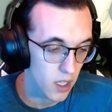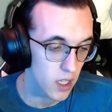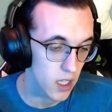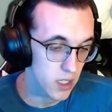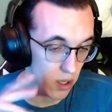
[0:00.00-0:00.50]

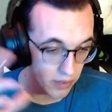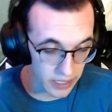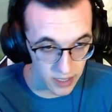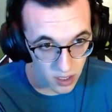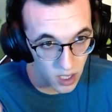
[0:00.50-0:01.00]
So he
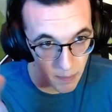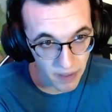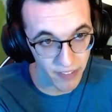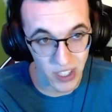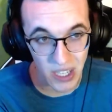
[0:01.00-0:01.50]
cleaned it all up. It
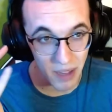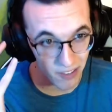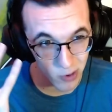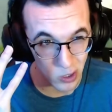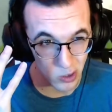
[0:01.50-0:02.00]
filled up like
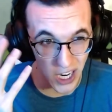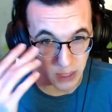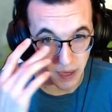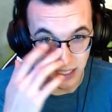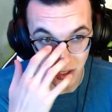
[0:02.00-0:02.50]
4 trash
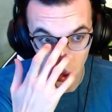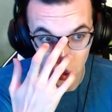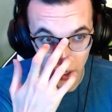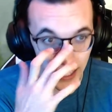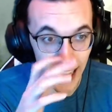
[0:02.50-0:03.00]
bags in
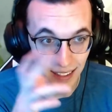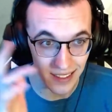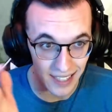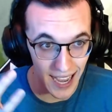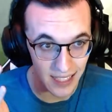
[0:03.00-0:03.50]
total. Again,
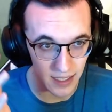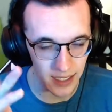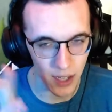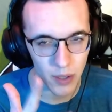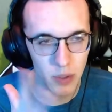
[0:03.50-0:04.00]
nasty.
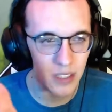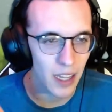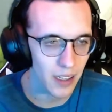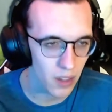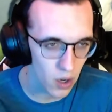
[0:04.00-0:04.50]
Now that wasn't
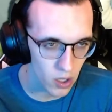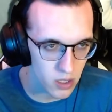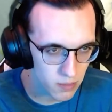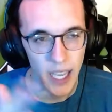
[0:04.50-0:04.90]
like large.